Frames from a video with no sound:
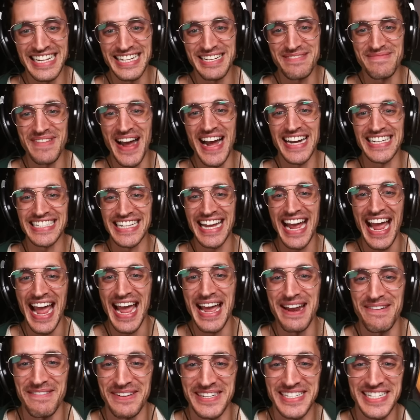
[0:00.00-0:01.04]
is about to
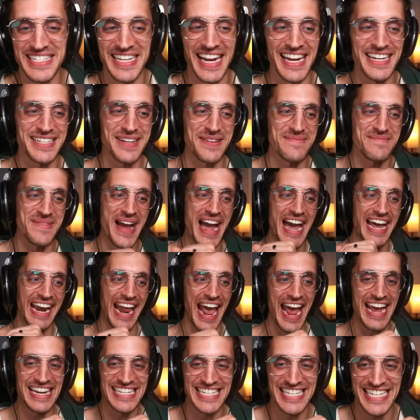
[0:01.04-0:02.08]
end with such a badass